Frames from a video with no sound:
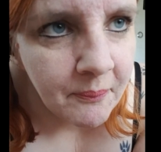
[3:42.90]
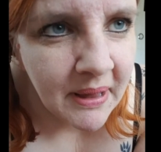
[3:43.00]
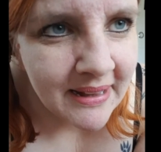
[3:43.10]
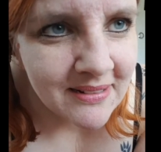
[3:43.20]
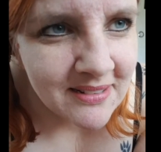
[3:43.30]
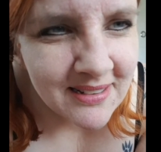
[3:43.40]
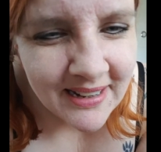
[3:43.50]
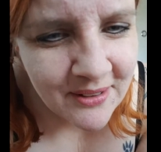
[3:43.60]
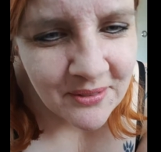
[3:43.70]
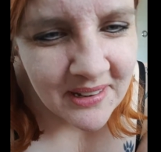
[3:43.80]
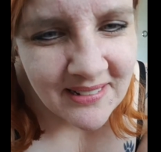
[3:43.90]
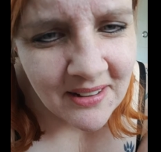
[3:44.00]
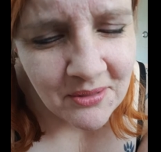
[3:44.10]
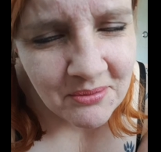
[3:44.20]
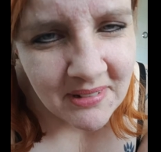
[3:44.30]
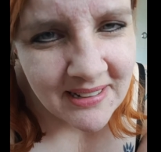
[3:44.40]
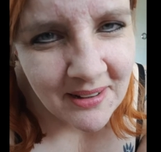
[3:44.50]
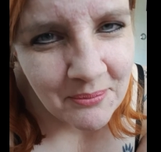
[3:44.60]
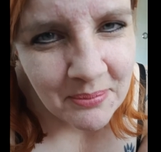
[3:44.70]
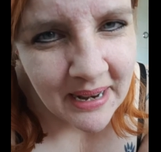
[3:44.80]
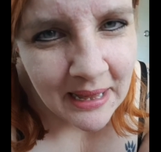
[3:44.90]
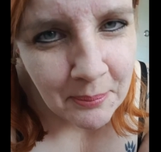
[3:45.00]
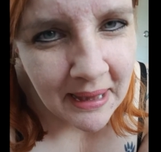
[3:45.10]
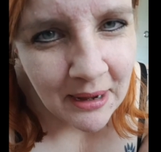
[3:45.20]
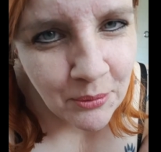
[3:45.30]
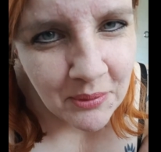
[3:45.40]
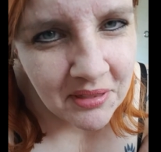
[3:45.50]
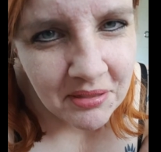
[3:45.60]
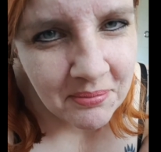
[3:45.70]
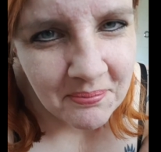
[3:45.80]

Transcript: But no, they don't play about with.